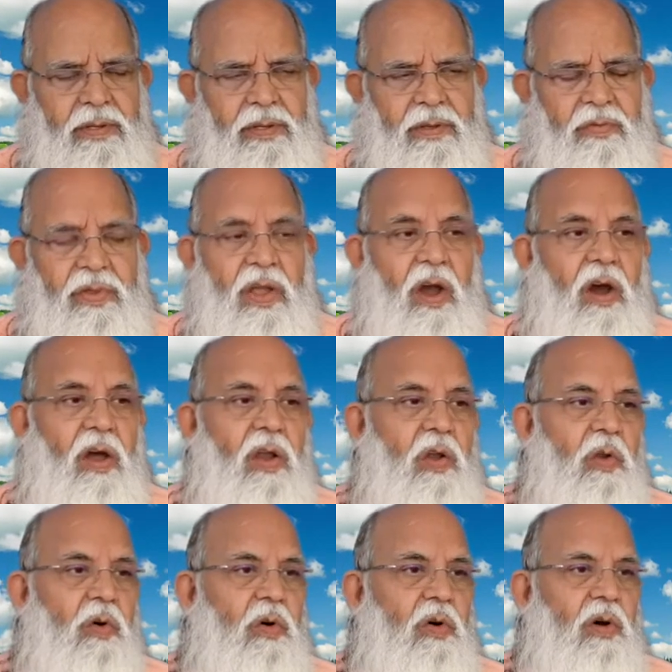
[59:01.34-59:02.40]
We all
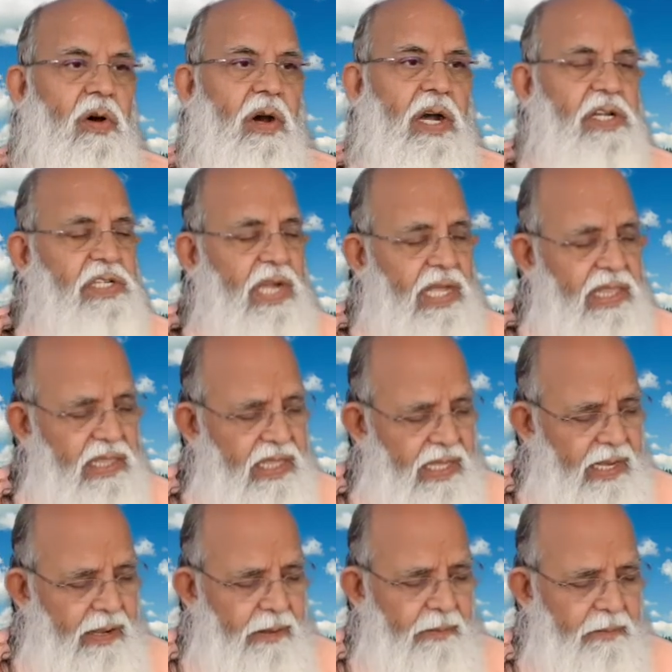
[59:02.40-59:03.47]
know
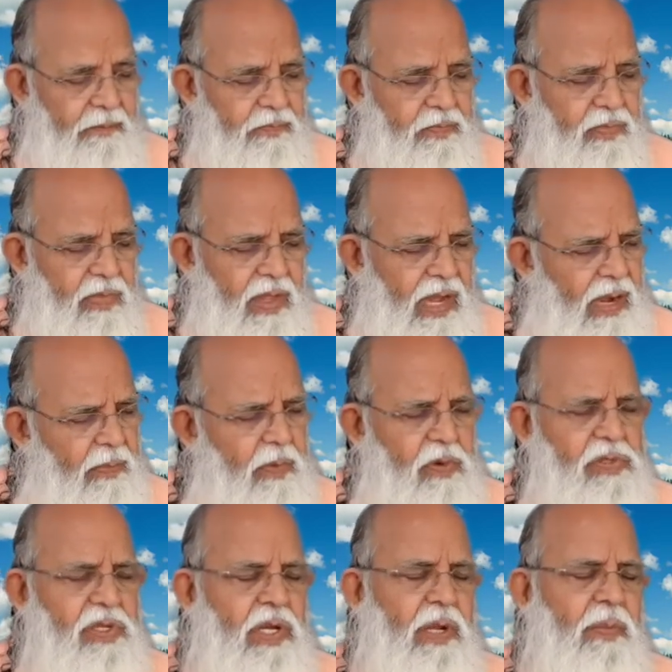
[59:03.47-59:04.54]
Ashanti. Opposite of